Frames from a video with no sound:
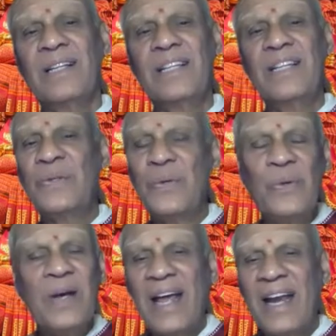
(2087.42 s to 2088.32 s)
This
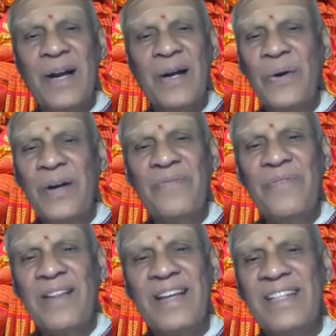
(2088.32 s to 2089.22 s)
guru cannot do it
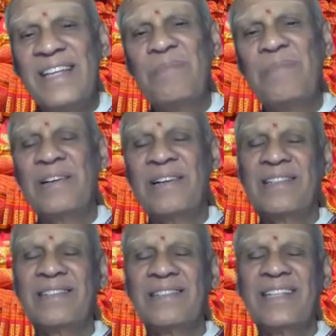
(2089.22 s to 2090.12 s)
for the disciple.
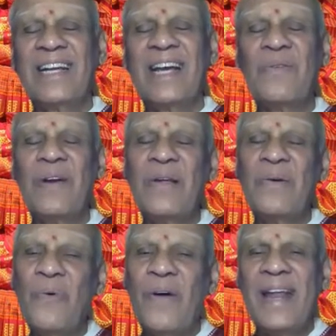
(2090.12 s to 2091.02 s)
He can only
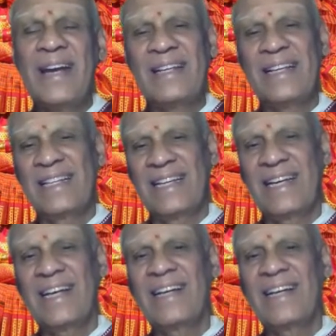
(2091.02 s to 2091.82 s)
orient the thing.